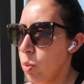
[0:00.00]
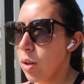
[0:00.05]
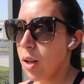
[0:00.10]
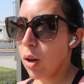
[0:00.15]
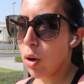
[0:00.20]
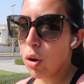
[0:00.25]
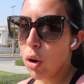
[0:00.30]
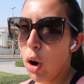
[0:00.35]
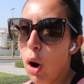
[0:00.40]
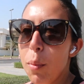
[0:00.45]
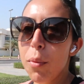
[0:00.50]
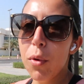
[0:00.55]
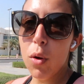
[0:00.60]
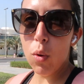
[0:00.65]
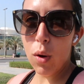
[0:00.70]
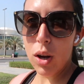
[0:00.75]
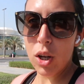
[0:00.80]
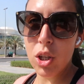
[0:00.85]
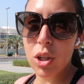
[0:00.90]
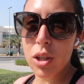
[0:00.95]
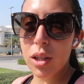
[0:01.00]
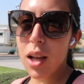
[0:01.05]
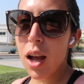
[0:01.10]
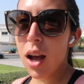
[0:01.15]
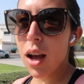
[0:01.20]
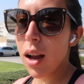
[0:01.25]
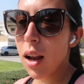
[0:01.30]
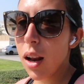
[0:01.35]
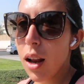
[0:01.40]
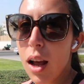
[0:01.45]
with the common questions that
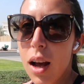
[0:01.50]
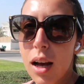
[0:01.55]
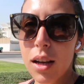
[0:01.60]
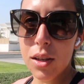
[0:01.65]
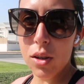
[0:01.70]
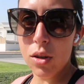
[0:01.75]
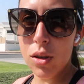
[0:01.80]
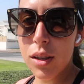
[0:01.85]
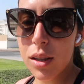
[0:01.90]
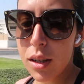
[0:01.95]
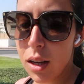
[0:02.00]
I, they ask all the